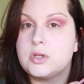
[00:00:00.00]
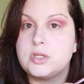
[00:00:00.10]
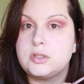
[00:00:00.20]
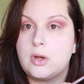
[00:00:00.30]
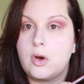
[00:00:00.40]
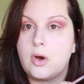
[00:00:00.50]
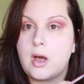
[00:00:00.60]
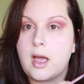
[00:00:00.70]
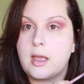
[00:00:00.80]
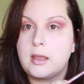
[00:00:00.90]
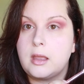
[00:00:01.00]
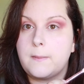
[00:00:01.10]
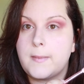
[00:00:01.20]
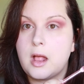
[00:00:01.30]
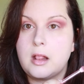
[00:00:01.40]
So I
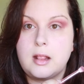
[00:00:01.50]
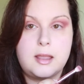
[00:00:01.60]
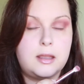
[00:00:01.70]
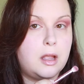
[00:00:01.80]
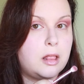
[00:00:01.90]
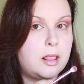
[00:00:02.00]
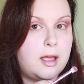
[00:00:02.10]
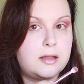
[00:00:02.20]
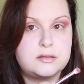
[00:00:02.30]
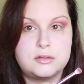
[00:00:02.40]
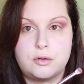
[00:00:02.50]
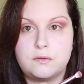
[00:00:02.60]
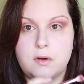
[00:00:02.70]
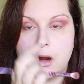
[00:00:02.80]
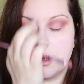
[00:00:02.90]
am liking that so
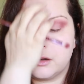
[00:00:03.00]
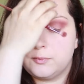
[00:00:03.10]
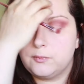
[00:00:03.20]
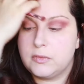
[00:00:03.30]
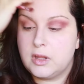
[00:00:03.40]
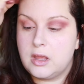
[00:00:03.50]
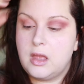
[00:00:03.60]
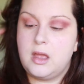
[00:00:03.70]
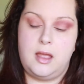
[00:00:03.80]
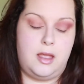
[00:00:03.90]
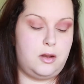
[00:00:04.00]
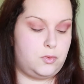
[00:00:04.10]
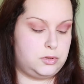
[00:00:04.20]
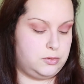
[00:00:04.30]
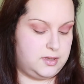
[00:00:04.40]
far. And
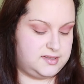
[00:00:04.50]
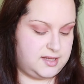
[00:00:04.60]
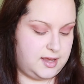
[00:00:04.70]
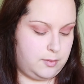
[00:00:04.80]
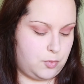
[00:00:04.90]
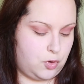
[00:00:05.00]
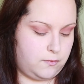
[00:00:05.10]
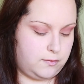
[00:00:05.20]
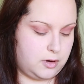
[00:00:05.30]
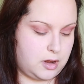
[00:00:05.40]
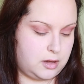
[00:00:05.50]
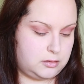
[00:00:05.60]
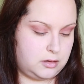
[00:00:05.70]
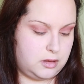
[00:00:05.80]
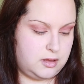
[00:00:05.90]
we'll do the same over
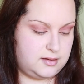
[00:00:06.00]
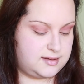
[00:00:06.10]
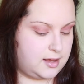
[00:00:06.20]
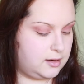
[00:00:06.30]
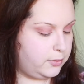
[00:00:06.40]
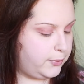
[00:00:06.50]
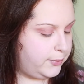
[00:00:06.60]
on this end.